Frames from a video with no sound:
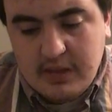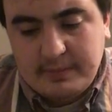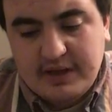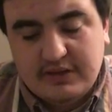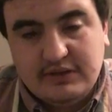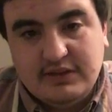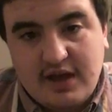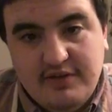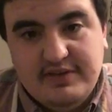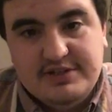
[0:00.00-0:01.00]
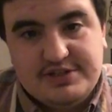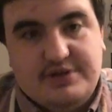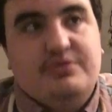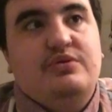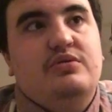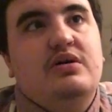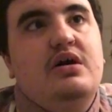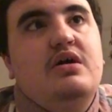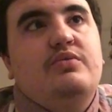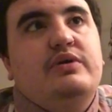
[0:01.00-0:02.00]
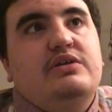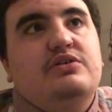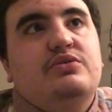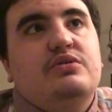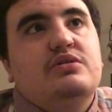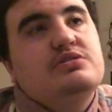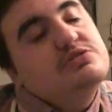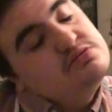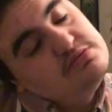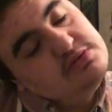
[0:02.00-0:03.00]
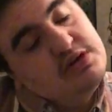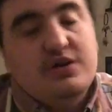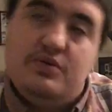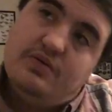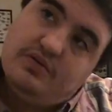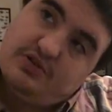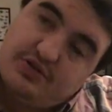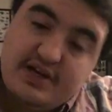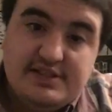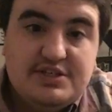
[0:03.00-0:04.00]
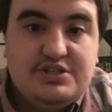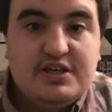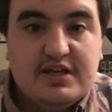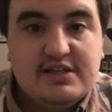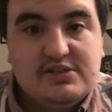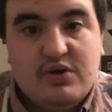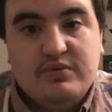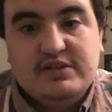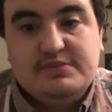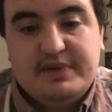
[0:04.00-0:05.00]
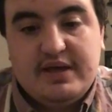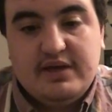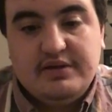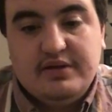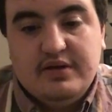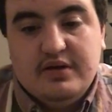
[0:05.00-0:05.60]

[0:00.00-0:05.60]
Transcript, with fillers: But love in general, when you're, you know, transitioning, has always been